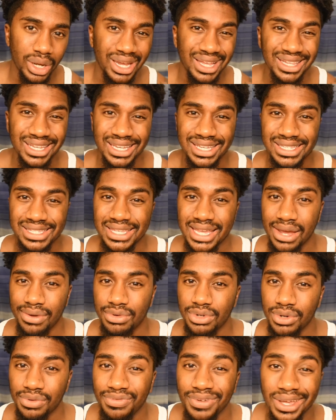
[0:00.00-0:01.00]
Elegant
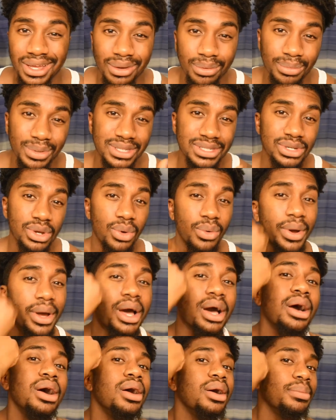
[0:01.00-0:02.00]
Savagery fam is going
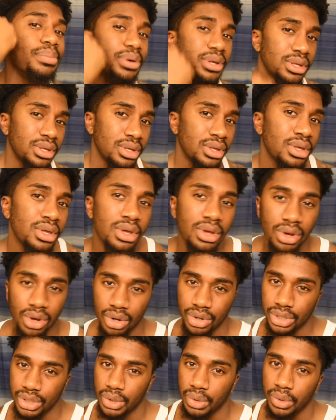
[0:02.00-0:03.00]
up
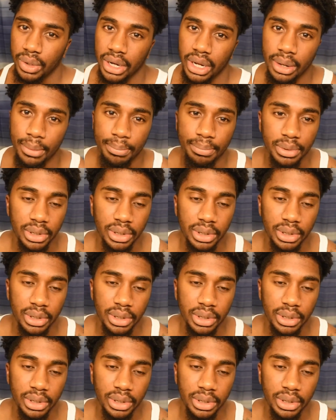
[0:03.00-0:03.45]
on the ground.